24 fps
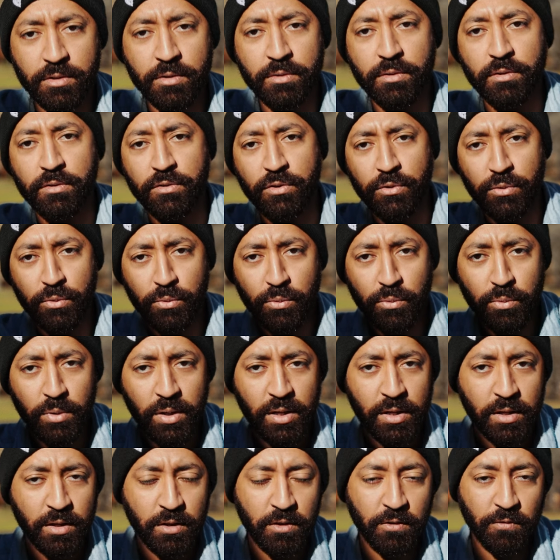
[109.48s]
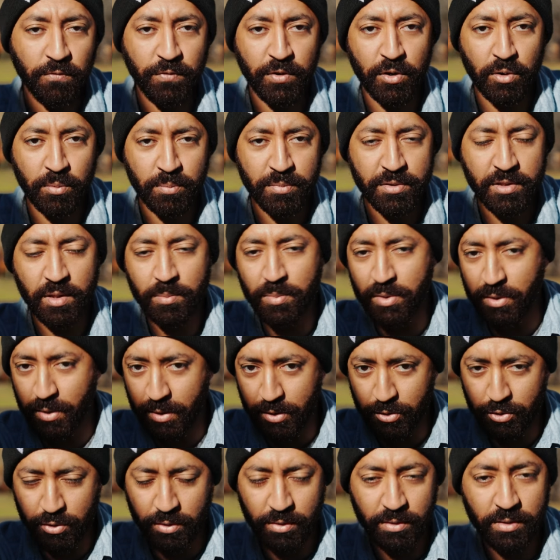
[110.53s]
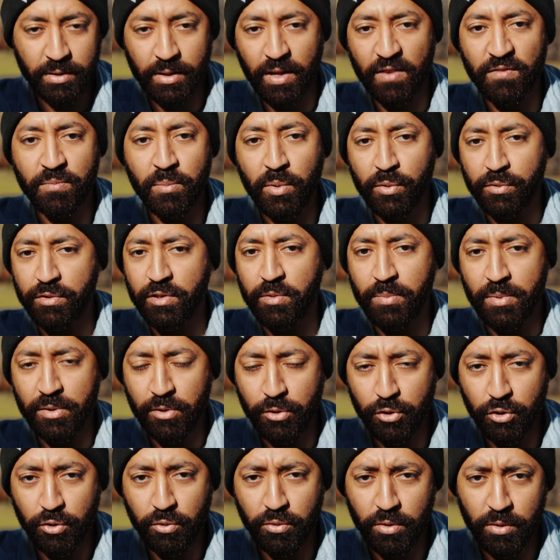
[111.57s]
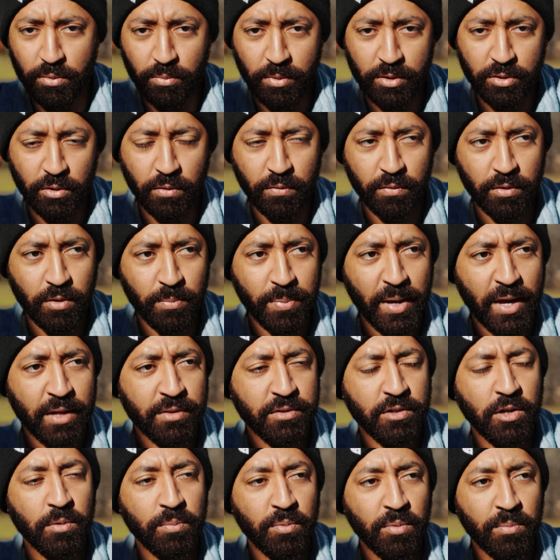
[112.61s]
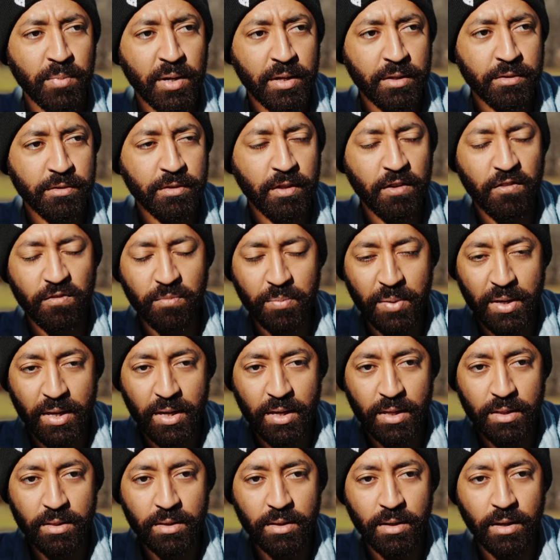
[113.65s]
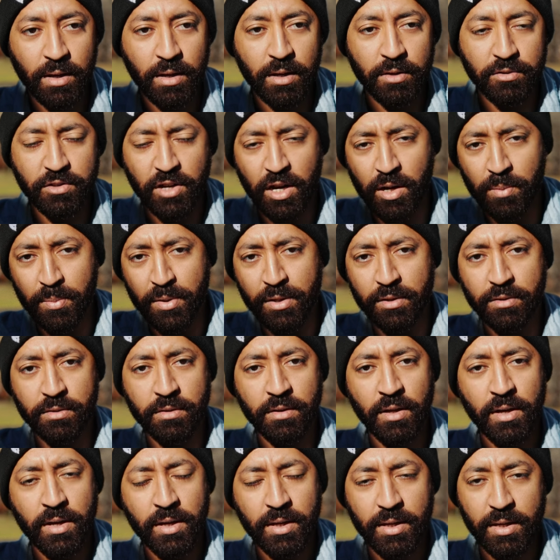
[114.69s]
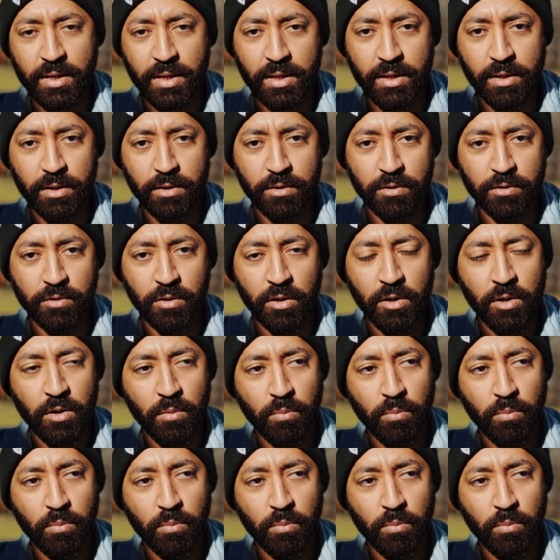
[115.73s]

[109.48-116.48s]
So the two film simulations that I've mostly been shooting with over the past couple months have been Thomas, his